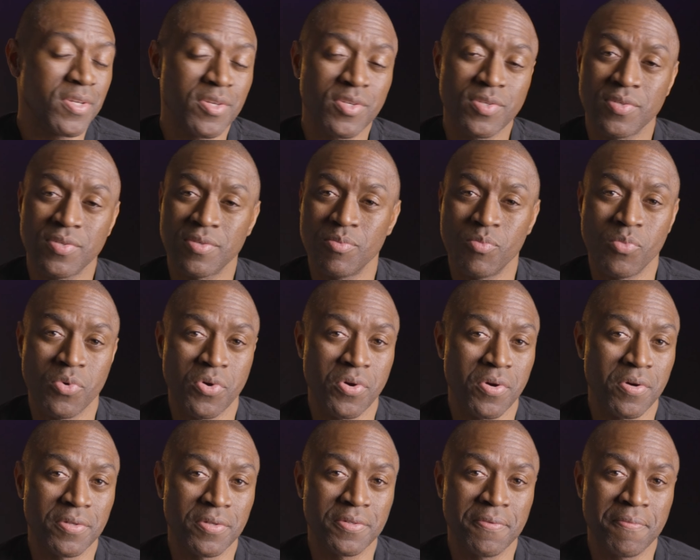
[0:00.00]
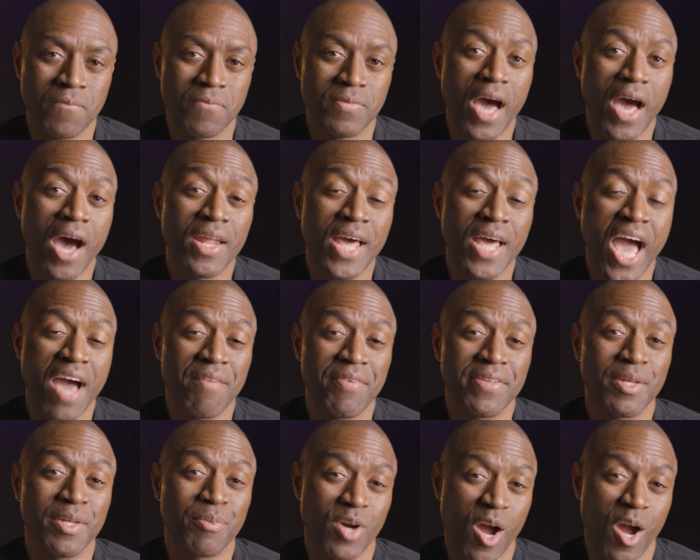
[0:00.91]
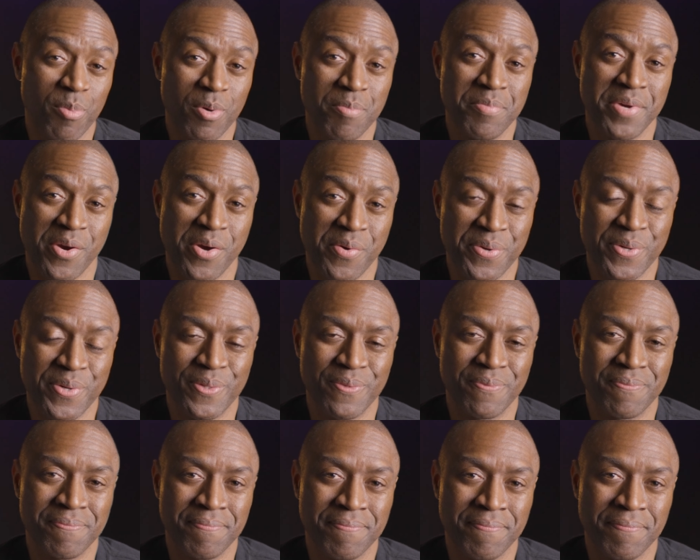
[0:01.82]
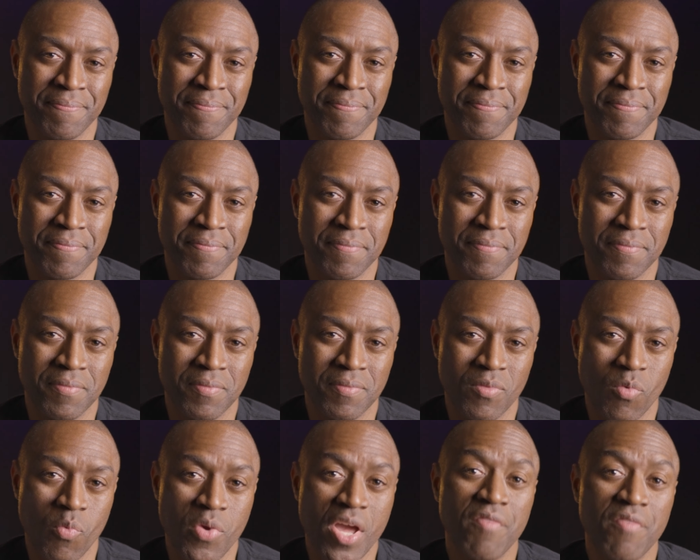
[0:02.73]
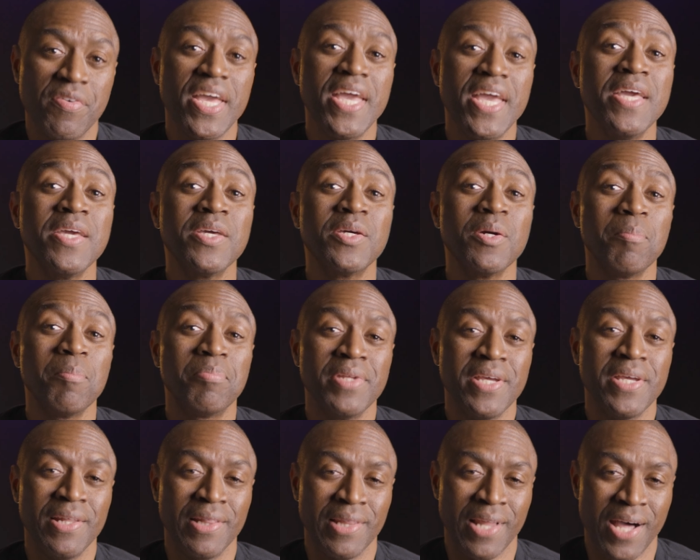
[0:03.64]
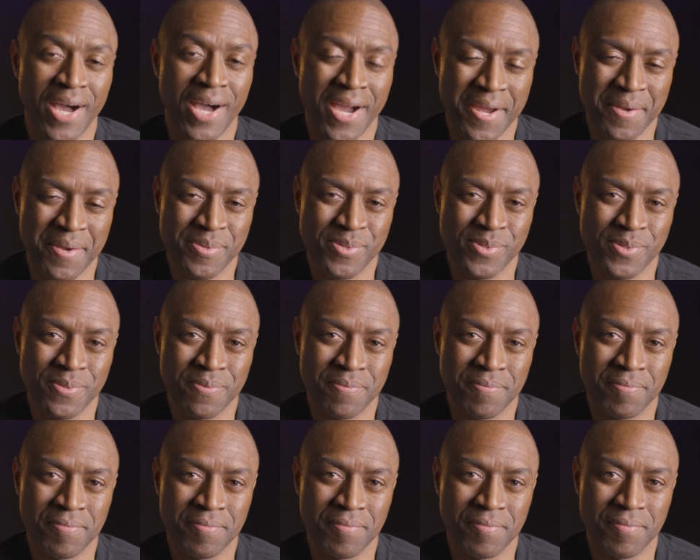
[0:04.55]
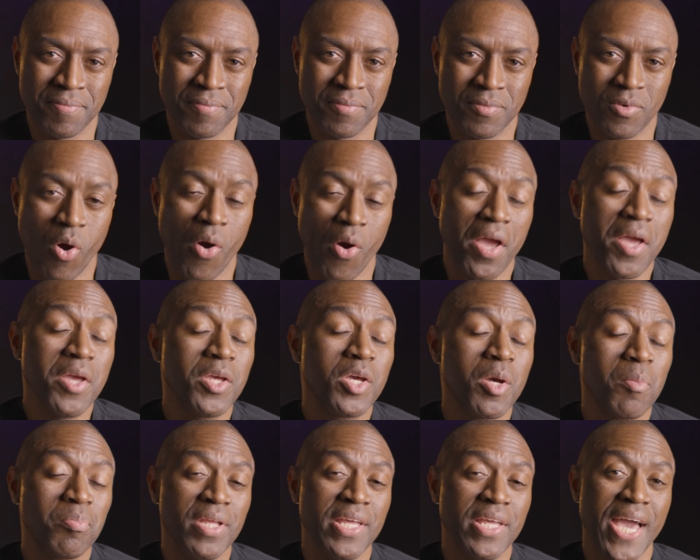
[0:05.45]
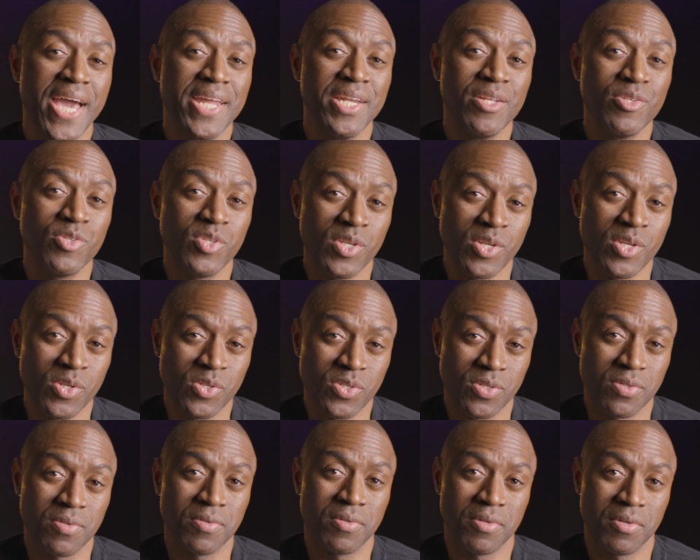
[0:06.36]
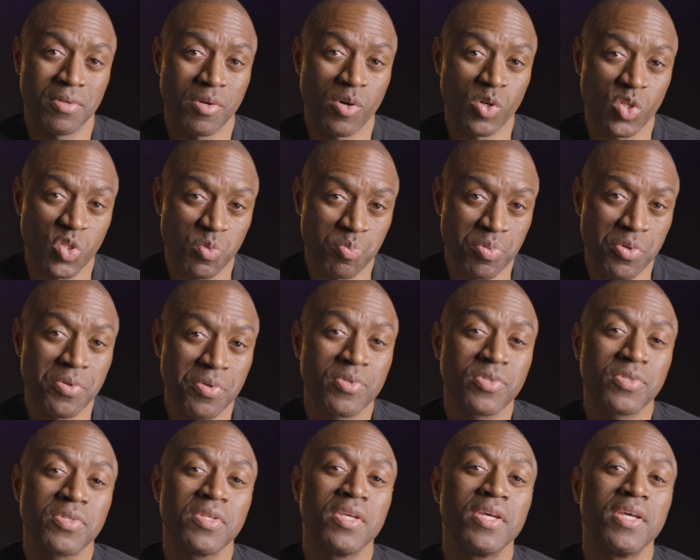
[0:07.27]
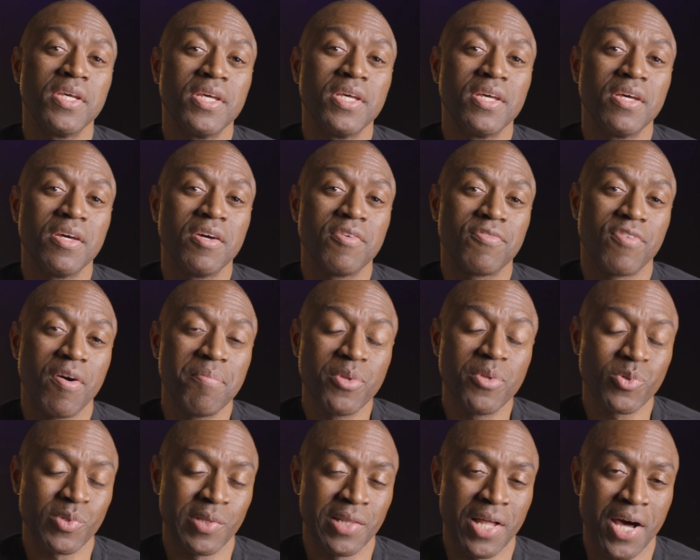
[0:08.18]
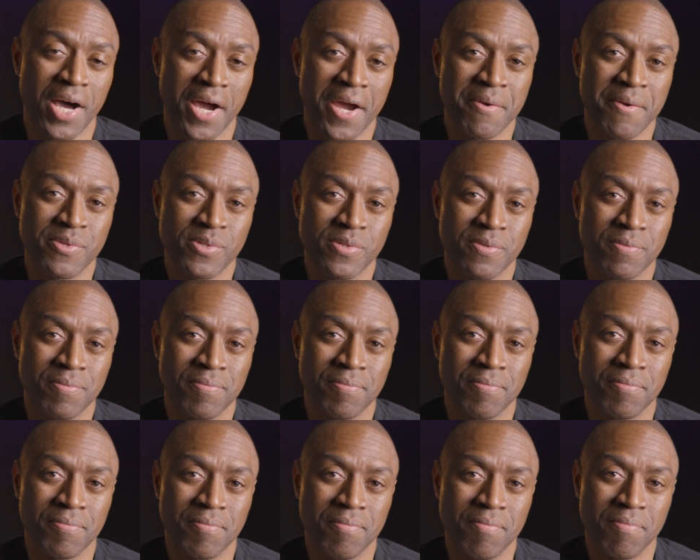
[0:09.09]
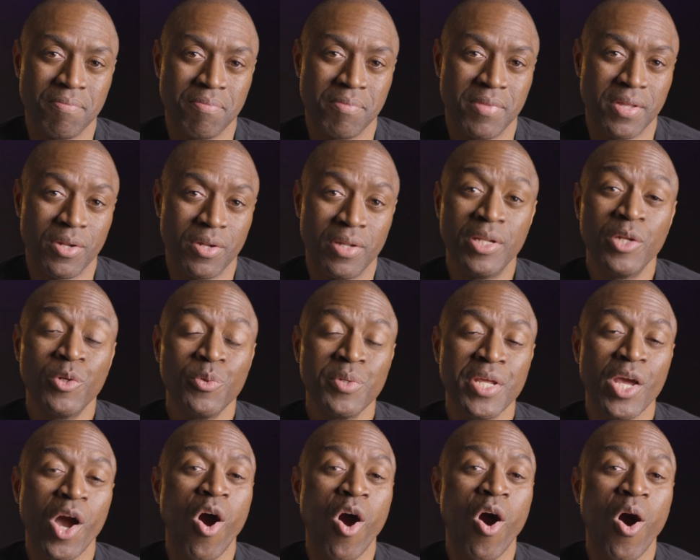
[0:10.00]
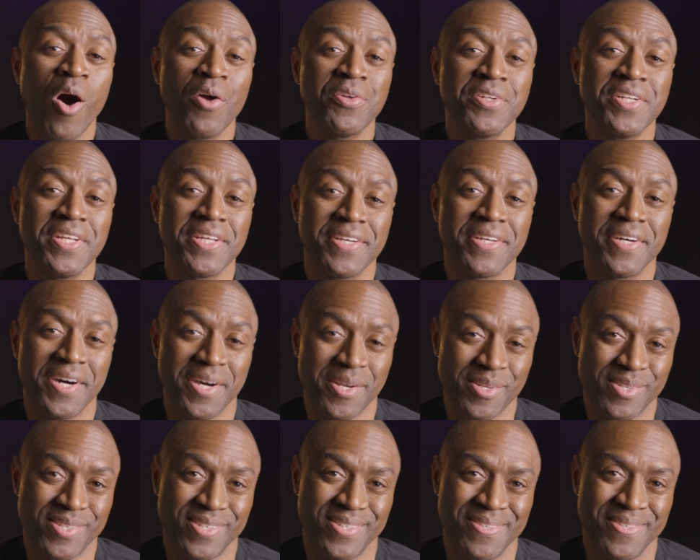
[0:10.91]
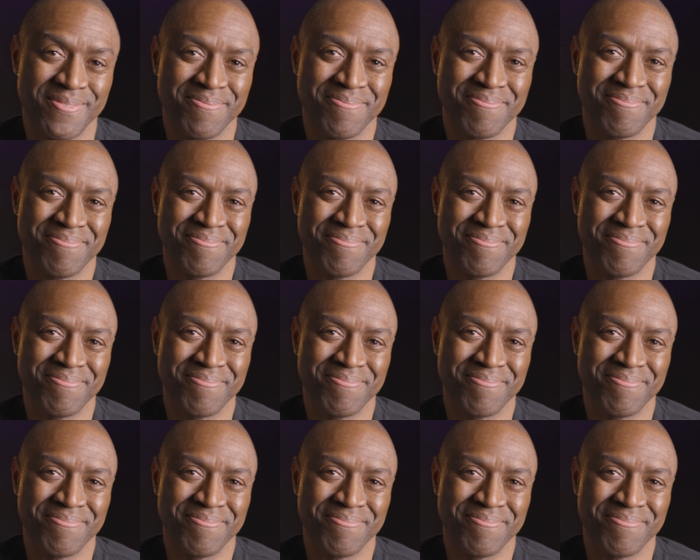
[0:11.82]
this world not having the proper burial. We have incomplete lives or incomplete energies or spirits from those lives that are literally haunting us.